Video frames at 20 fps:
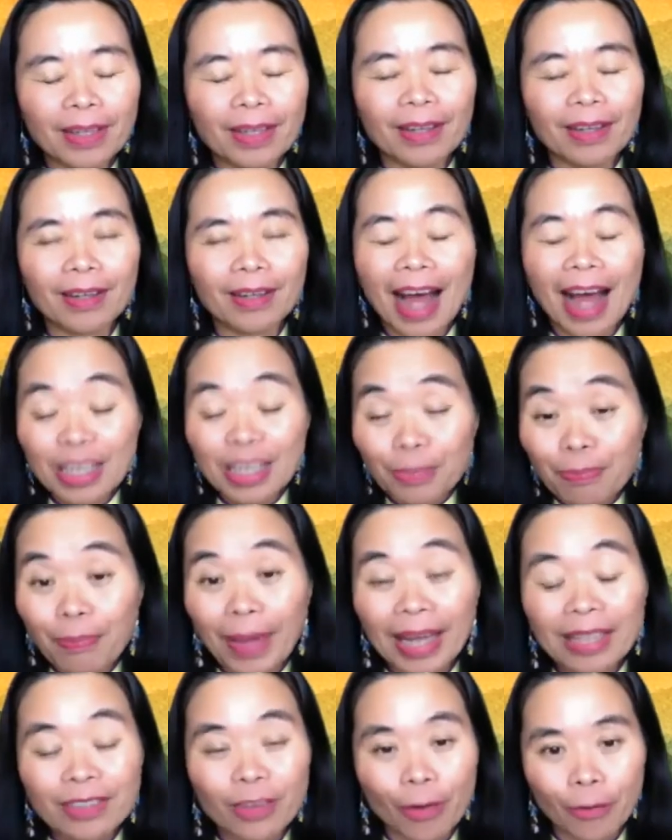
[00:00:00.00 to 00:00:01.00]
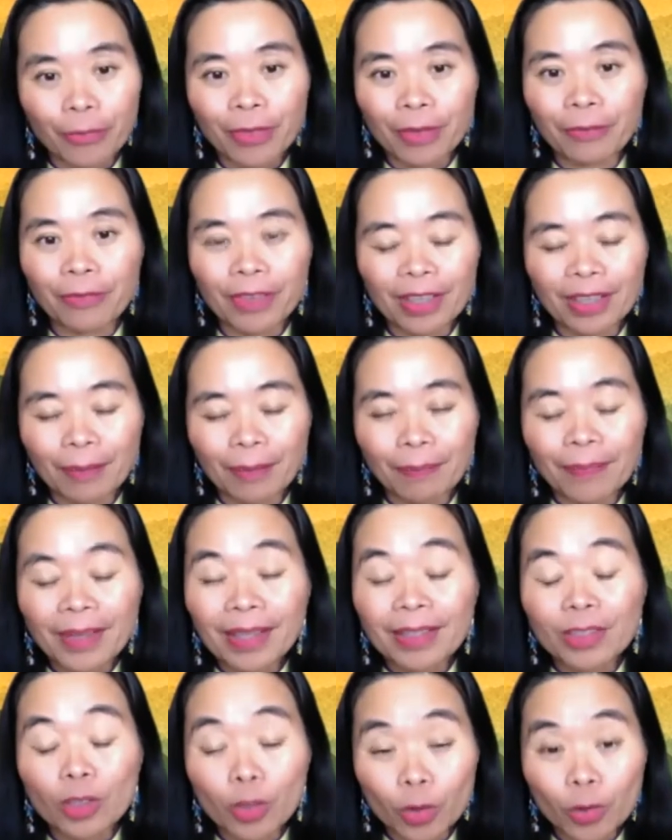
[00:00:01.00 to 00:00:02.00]
aspects of the Vietnamese
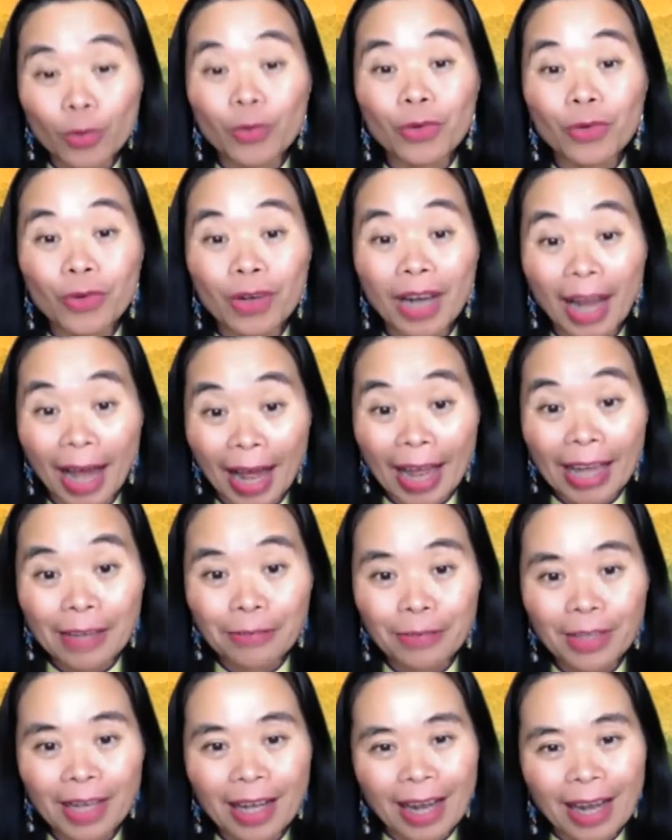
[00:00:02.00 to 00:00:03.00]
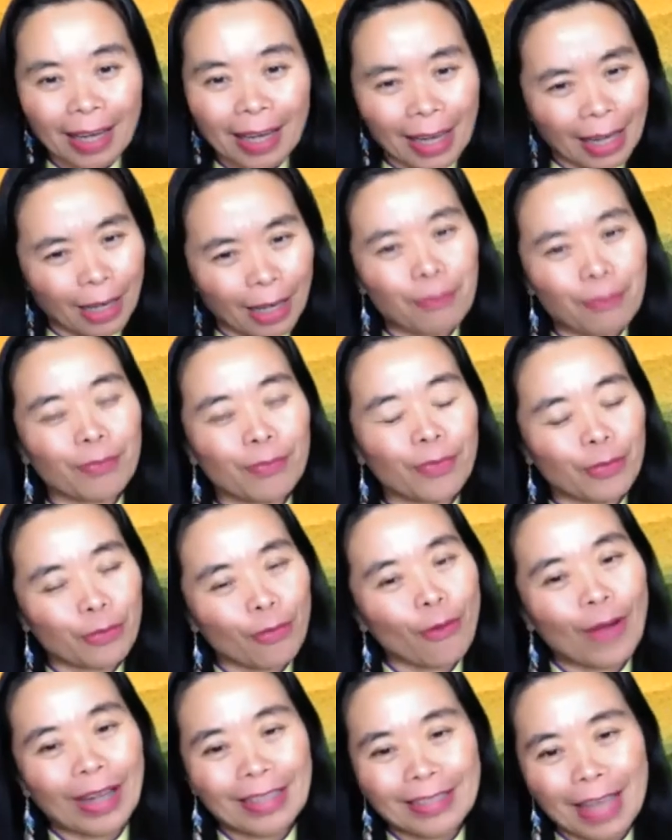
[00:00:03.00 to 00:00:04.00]
rural life, like for
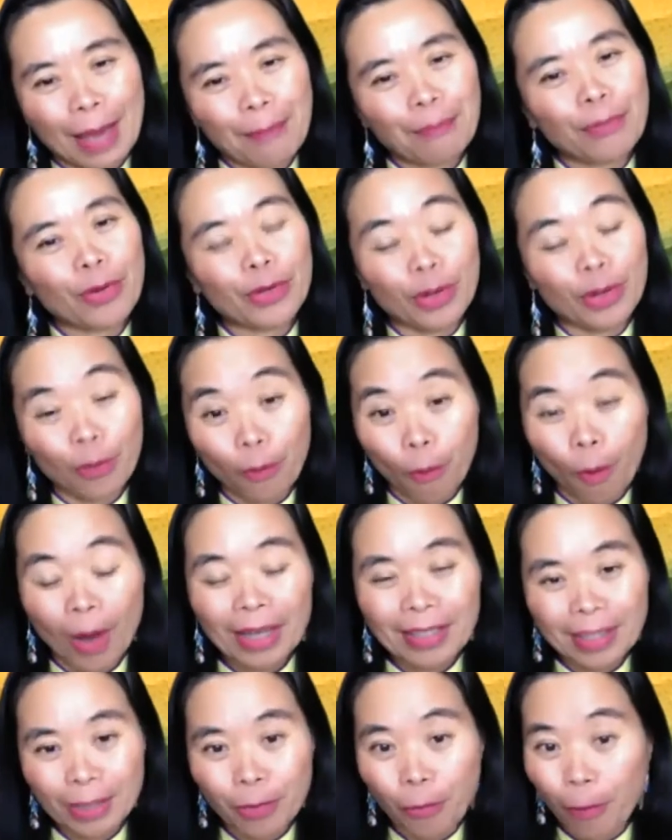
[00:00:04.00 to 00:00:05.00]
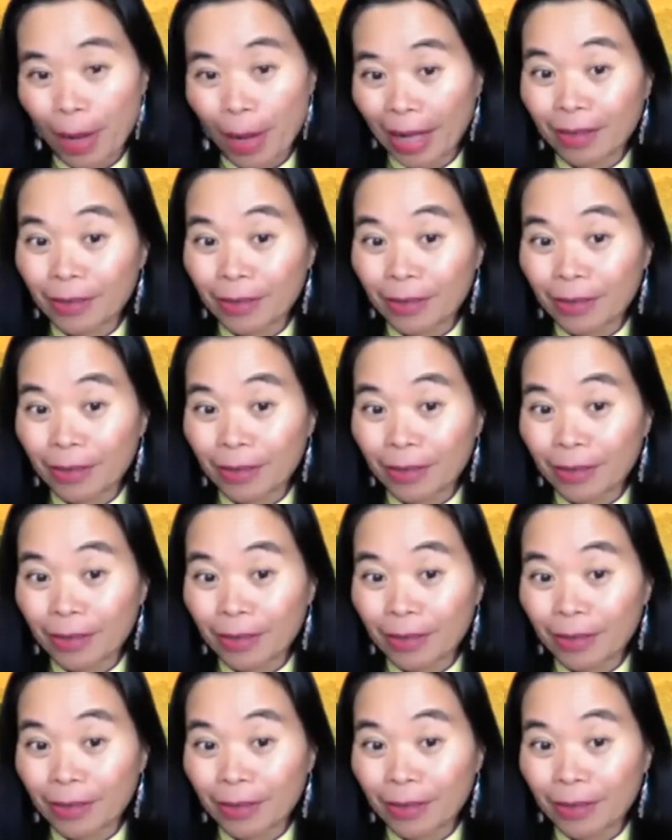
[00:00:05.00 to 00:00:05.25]
example, the water well.